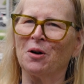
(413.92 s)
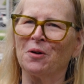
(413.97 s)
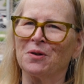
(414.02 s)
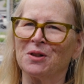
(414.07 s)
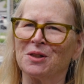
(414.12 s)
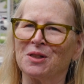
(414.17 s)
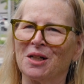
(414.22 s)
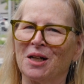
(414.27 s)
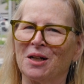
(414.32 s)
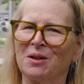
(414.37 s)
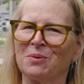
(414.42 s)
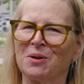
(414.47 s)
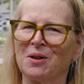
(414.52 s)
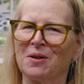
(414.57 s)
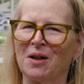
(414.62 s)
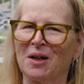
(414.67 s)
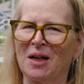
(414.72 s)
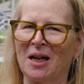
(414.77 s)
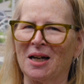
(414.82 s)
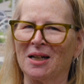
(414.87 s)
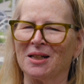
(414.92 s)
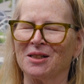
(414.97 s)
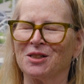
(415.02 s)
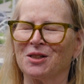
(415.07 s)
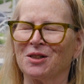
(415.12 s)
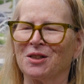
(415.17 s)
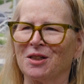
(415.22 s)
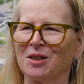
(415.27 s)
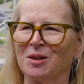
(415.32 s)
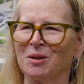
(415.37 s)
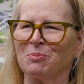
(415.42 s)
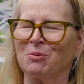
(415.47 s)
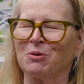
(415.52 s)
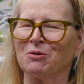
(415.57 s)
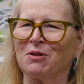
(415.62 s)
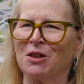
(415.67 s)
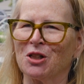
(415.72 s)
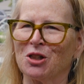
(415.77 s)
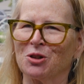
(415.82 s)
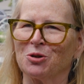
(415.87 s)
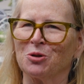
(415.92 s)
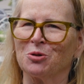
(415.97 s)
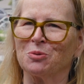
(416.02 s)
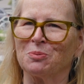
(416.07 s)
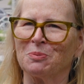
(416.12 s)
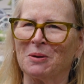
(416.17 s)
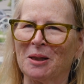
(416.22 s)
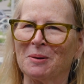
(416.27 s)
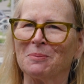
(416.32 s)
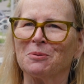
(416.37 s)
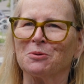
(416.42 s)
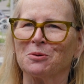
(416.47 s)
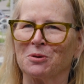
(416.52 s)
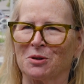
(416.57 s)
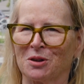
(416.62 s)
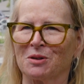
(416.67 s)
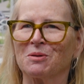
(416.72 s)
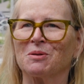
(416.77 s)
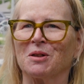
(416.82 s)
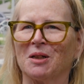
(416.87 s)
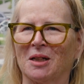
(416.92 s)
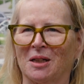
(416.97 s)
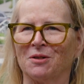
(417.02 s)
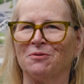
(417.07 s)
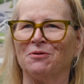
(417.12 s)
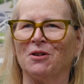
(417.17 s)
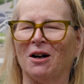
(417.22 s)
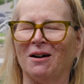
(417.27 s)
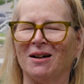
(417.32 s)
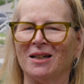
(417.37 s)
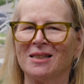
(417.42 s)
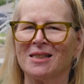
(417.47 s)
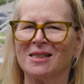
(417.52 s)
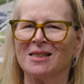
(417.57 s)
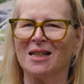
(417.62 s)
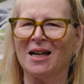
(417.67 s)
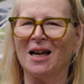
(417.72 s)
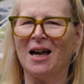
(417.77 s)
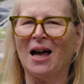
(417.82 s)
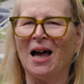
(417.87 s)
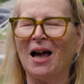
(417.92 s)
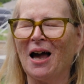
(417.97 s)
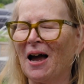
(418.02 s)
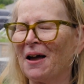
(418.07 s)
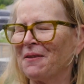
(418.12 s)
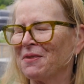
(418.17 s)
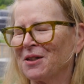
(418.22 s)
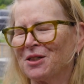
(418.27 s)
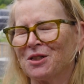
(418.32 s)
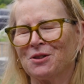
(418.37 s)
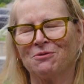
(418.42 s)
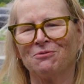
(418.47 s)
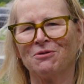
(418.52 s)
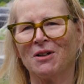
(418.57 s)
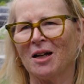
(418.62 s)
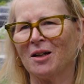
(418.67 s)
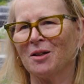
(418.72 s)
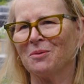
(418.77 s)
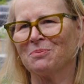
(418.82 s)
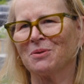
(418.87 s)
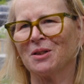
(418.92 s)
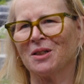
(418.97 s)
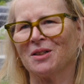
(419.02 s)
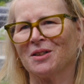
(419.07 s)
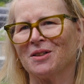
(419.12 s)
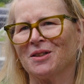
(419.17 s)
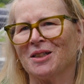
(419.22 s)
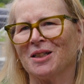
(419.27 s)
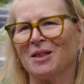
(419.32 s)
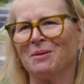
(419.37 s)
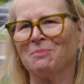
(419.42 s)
on the day when they had the professional people's advice and the development and the